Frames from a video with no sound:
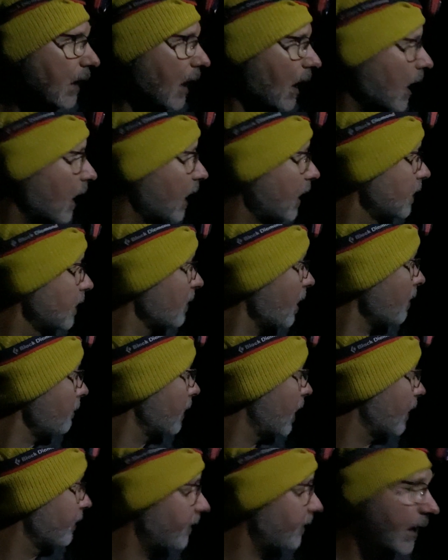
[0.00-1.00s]
At the moment,
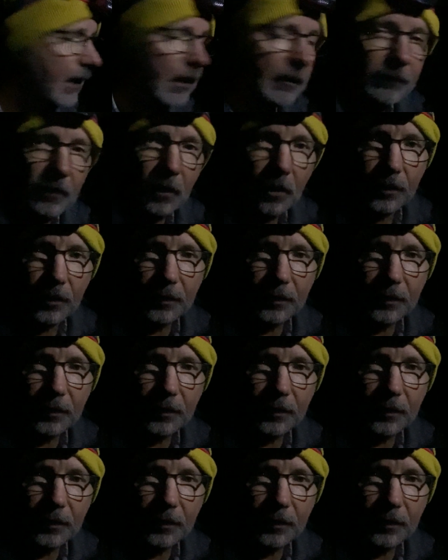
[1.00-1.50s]
I think I've got